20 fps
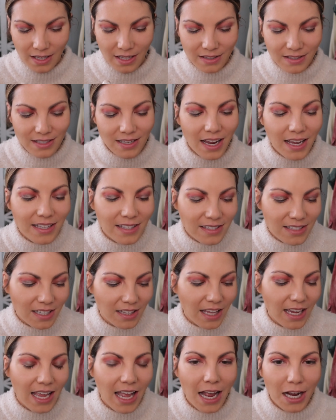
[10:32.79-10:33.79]
It's nice to
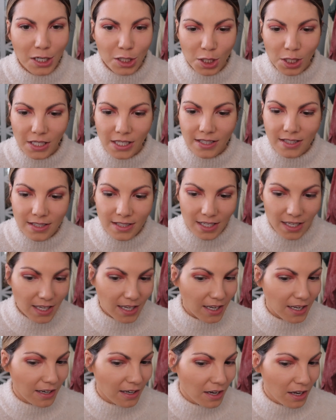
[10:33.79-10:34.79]
like actually see
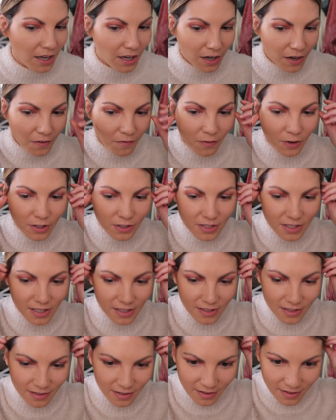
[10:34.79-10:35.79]
it
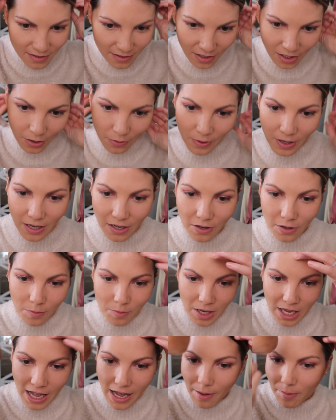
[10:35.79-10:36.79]
versus, you know, it could
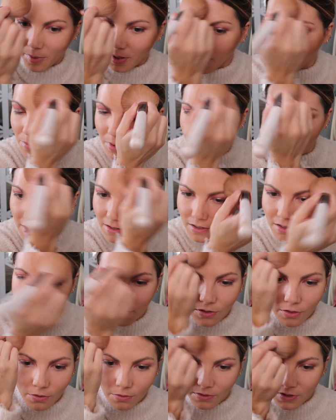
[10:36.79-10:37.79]
be happening but
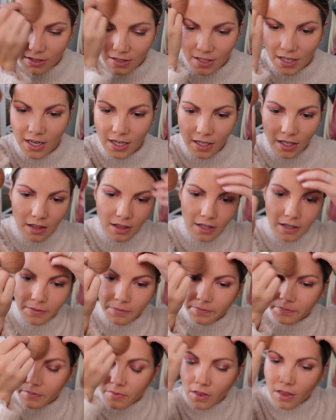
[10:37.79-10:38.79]
you don't see anything.